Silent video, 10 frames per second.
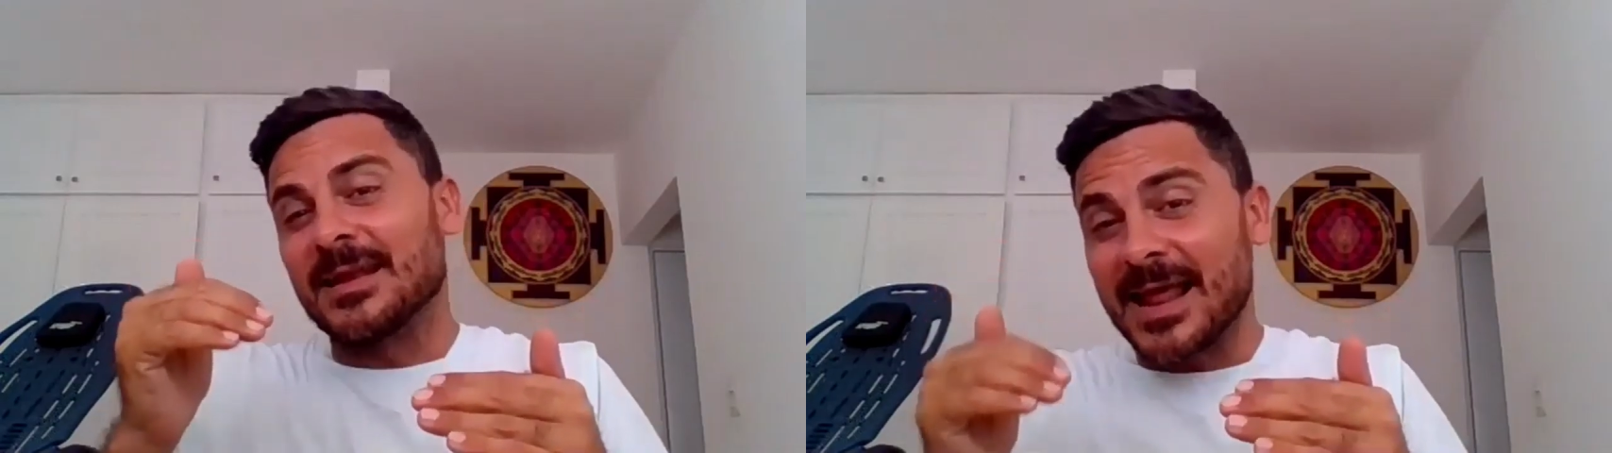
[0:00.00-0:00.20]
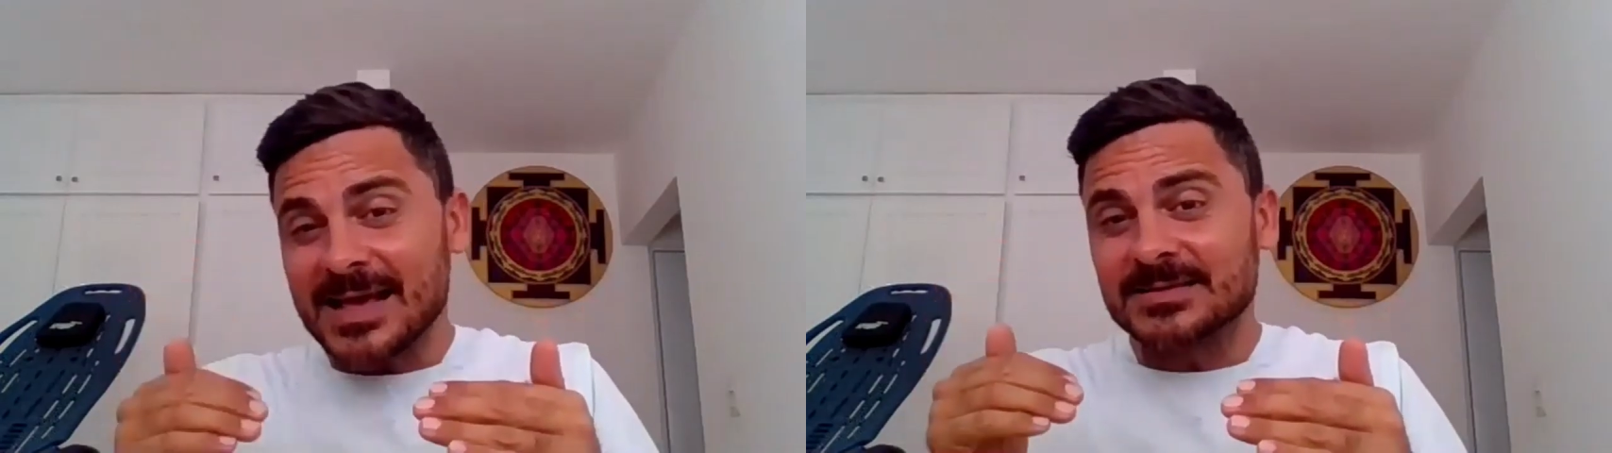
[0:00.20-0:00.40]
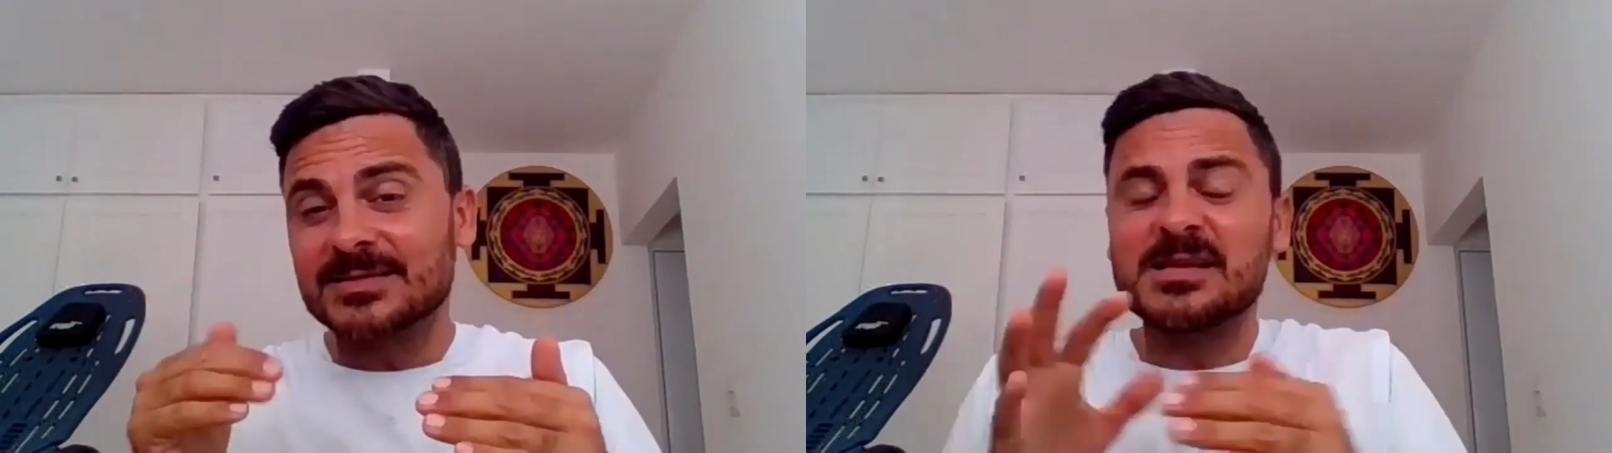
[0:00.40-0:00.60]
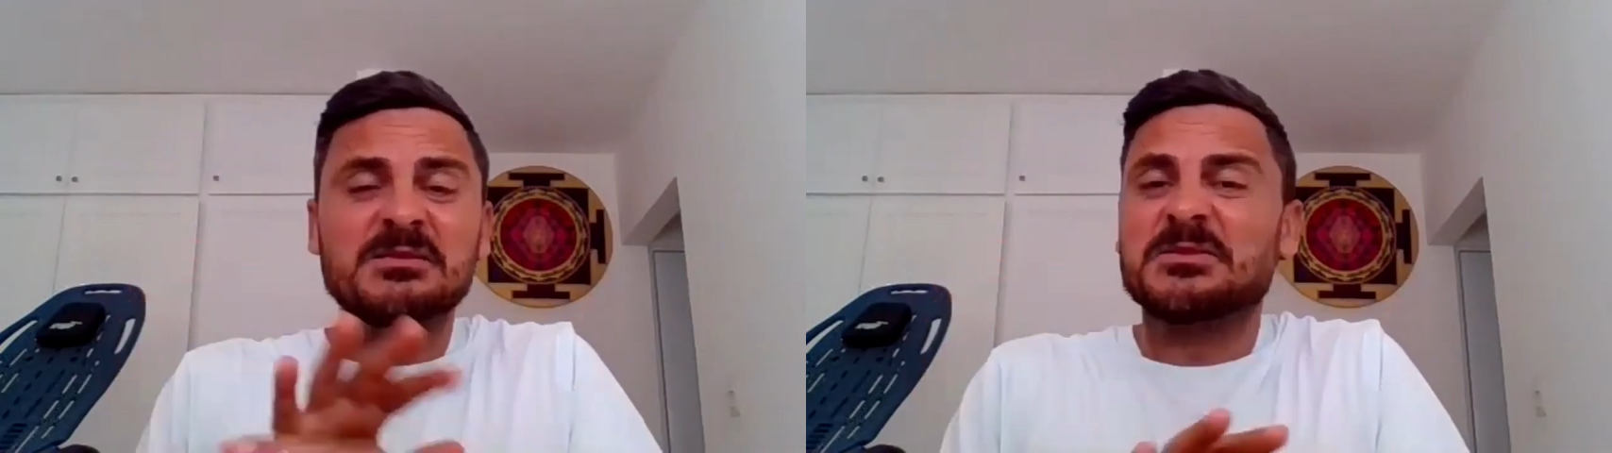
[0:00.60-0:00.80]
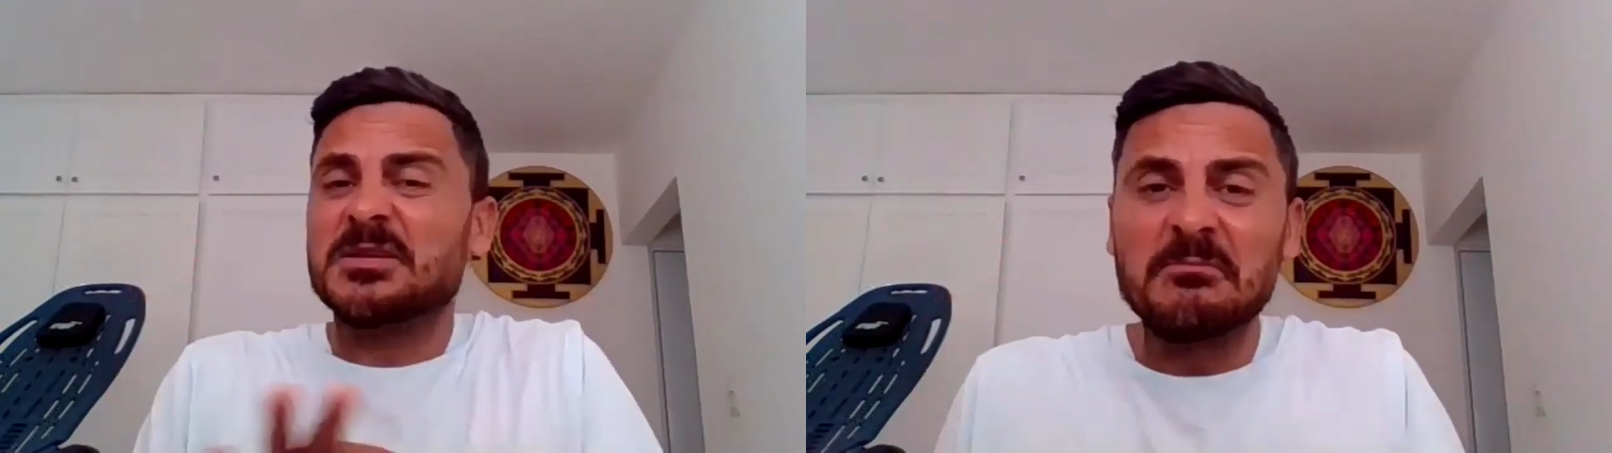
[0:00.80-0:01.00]
less
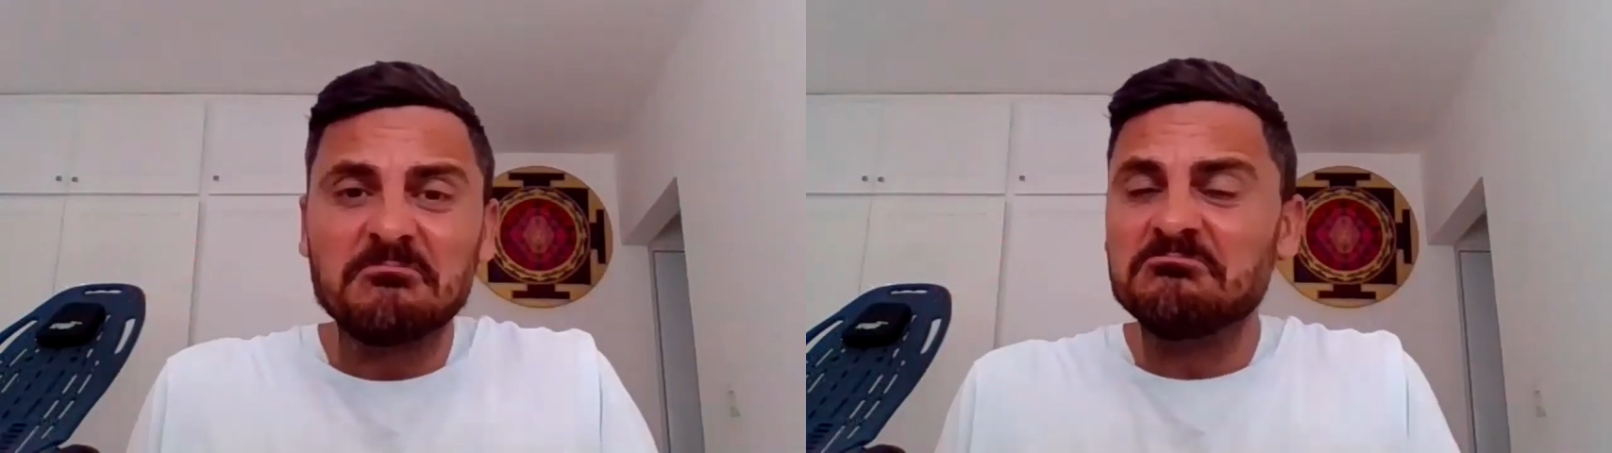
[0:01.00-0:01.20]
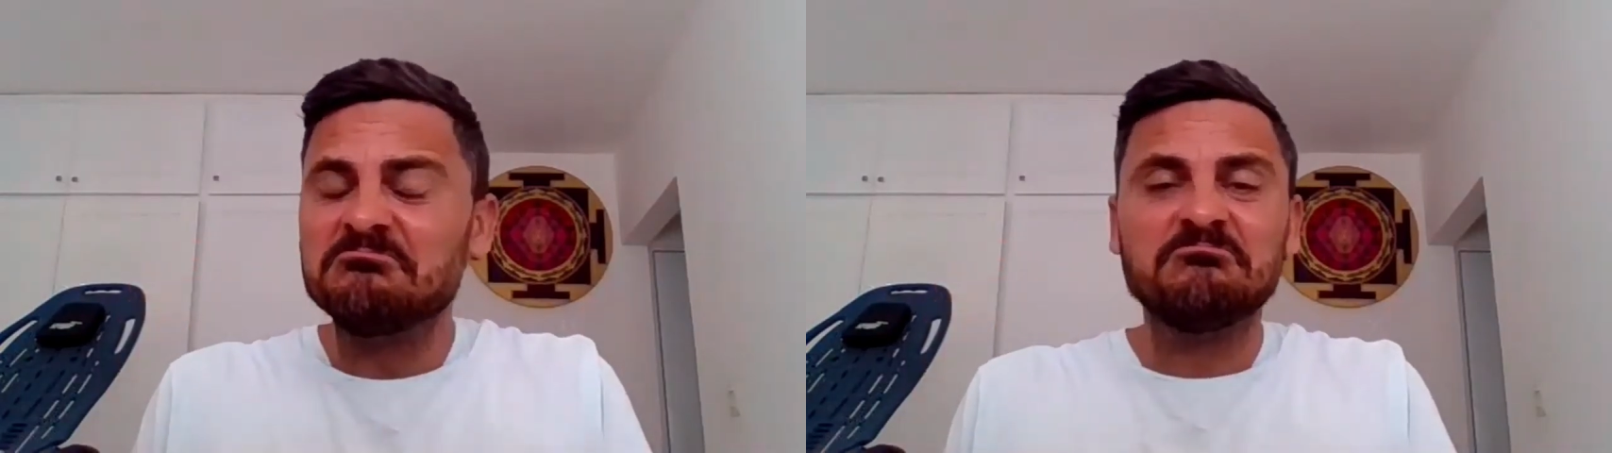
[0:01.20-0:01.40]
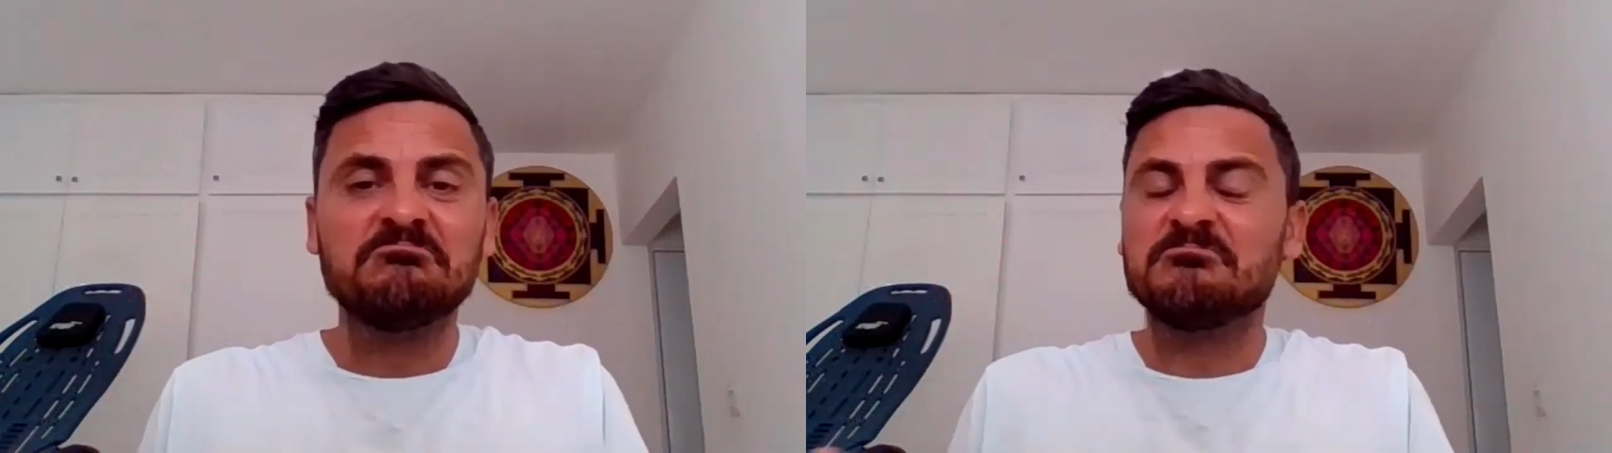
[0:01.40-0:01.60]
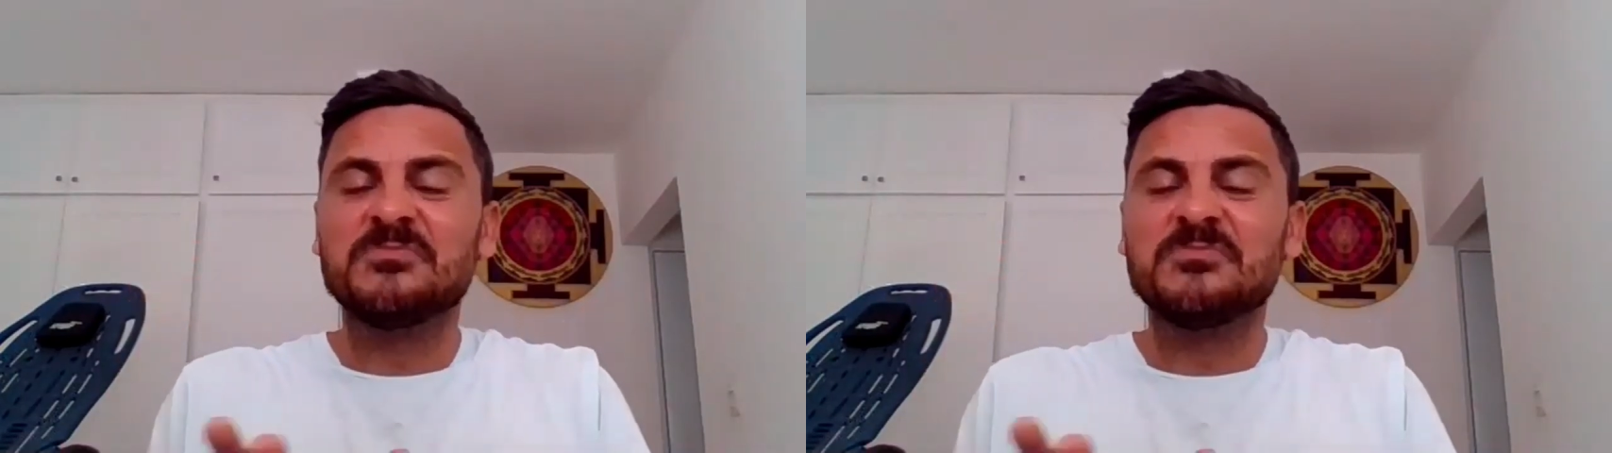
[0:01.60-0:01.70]
in some,